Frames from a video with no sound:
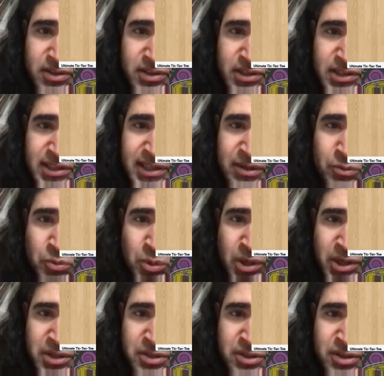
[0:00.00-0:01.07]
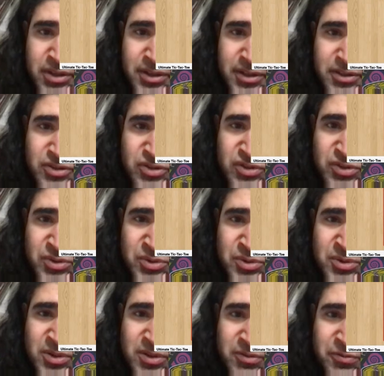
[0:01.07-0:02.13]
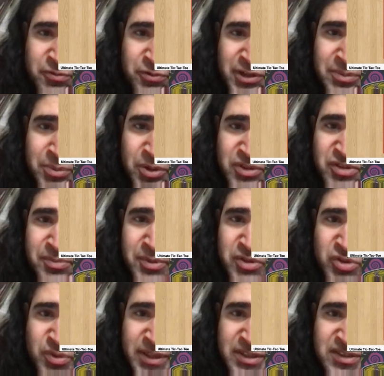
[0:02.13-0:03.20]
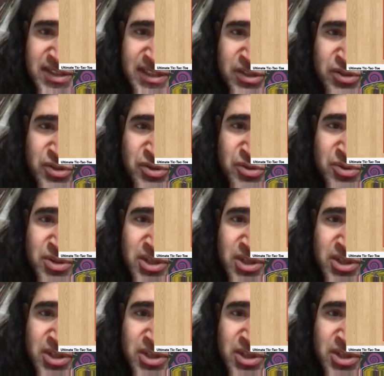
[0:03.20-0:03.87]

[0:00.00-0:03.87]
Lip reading: yeah, 1, 2, 3 possible squares they could do.